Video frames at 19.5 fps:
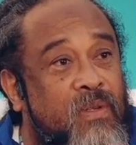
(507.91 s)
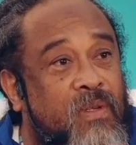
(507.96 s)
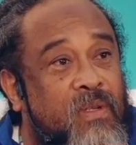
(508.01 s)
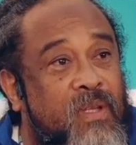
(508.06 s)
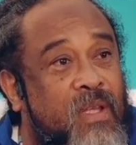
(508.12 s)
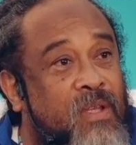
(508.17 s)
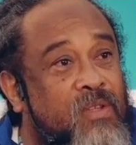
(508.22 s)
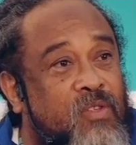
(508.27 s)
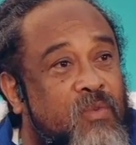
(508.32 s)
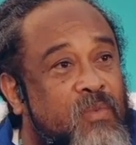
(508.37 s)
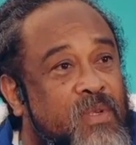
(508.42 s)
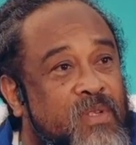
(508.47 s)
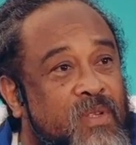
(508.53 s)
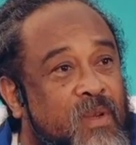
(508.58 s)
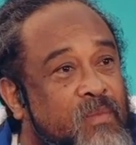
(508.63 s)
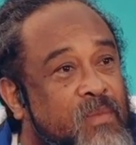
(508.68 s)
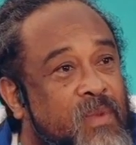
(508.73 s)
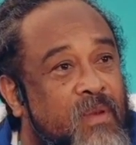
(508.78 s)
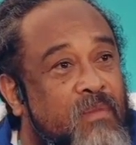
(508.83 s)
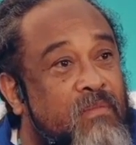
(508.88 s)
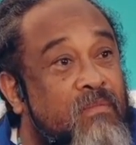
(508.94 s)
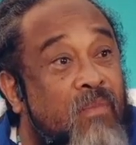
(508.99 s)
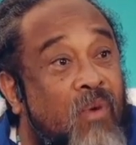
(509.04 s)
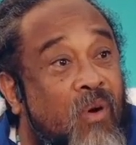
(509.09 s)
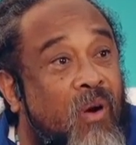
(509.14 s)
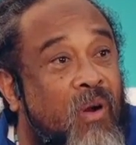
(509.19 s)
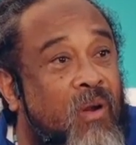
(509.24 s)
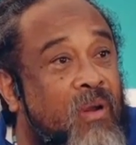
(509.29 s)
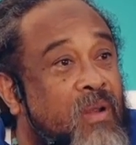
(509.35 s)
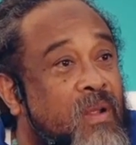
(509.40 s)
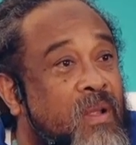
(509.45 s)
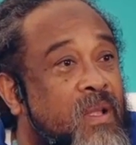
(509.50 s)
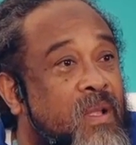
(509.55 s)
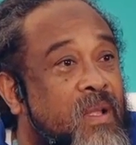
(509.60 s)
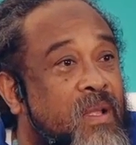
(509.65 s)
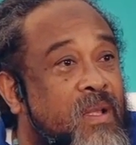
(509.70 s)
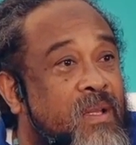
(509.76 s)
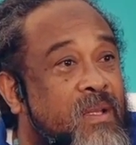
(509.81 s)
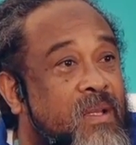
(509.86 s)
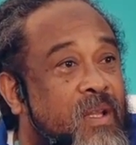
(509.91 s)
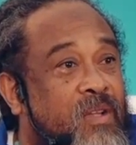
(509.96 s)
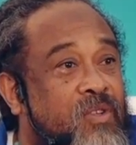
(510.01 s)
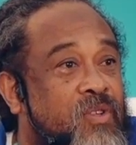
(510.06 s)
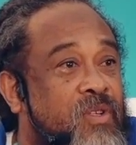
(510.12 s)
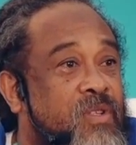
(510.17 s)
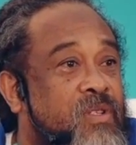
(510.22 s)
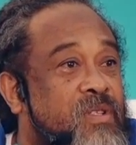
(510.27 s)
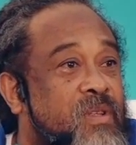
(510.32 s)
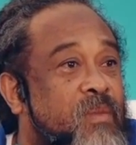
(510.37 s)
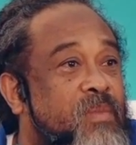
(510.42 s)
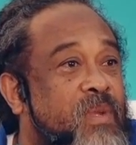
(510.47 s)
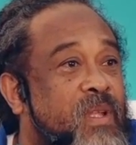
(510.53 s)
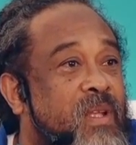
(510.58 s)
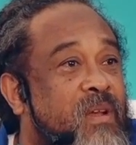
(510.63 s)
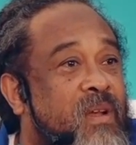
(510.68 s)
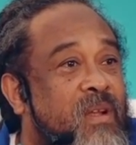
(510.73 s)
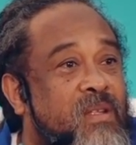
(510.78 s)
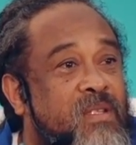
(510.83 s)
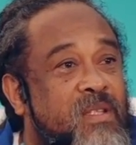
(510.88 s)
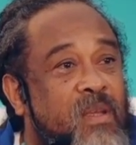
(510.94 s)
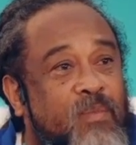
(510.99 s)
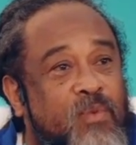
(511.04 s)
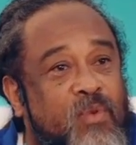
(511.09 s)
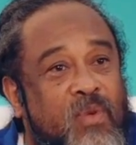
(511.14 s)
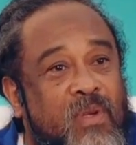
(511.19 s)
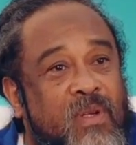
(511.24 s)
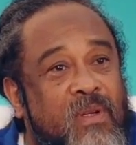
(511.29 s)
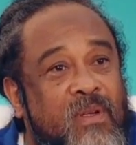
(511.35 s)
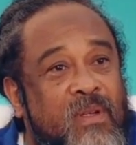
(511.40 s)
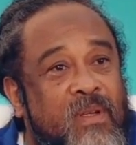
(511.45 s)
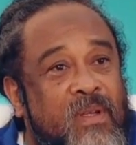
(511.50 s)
It has to be something more than just something conceptual.